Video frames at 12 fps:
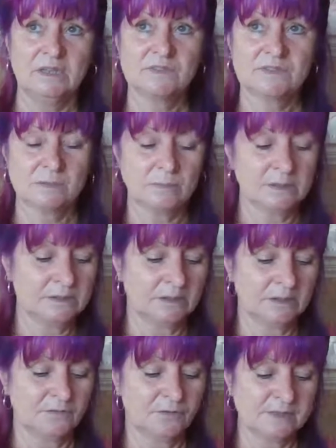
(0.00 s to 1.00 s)
if
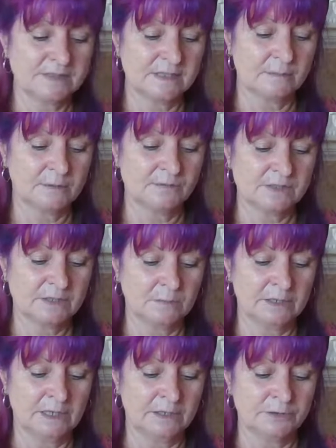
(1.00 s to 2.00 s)
someone, for example, if
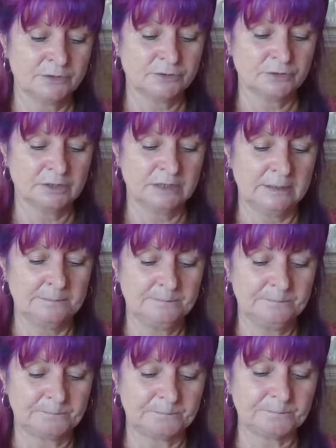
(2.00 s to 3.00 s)
someone had a
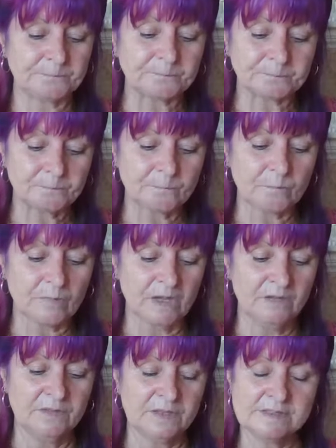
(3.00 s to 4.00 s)
dream
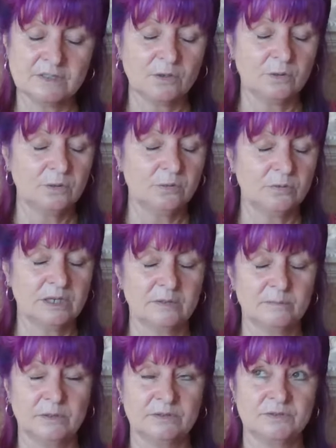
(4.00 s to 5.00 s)
and they said, oh,
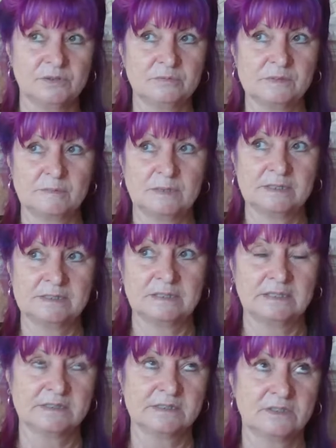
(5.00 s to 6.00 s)
wow, my dream was
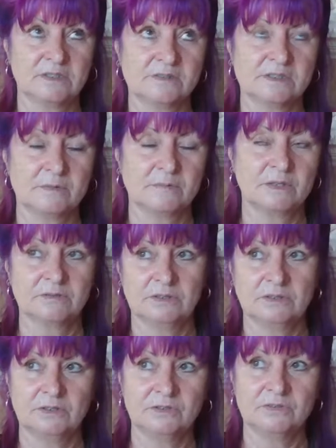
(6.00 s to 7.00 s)
amazing last night. I was up there
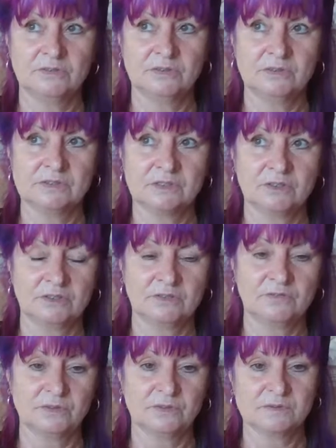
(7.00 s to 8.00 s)
in the universe and I
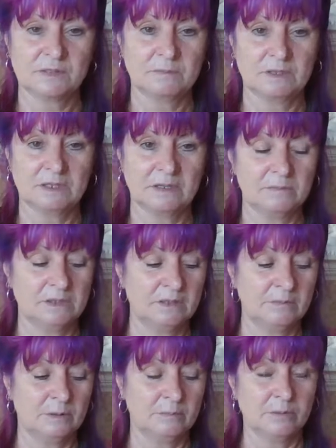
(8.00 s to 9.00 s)
could feel something
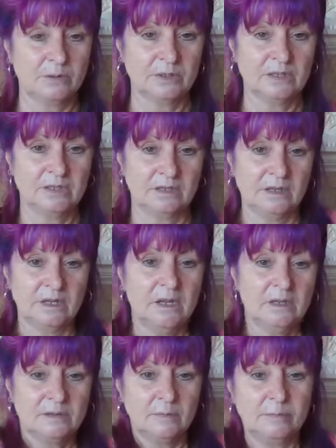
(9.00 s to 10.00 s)
happening in my body. And
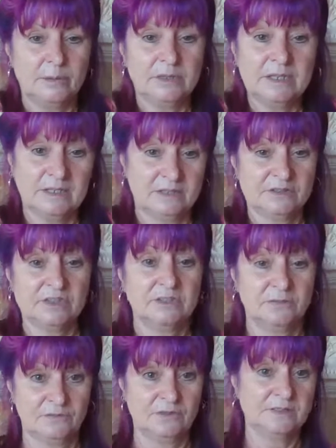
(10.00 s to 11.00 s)
the body
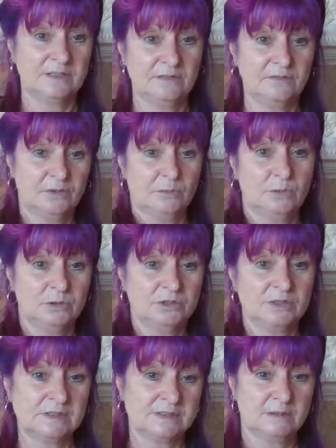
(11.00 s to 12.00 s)
actually, if you're
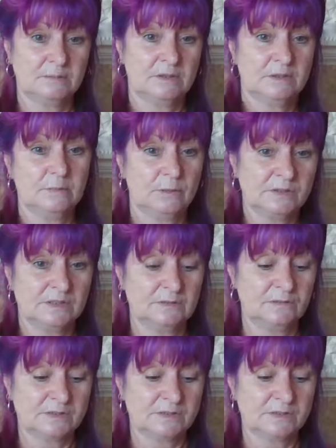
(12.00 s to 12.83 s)
watching someone, the body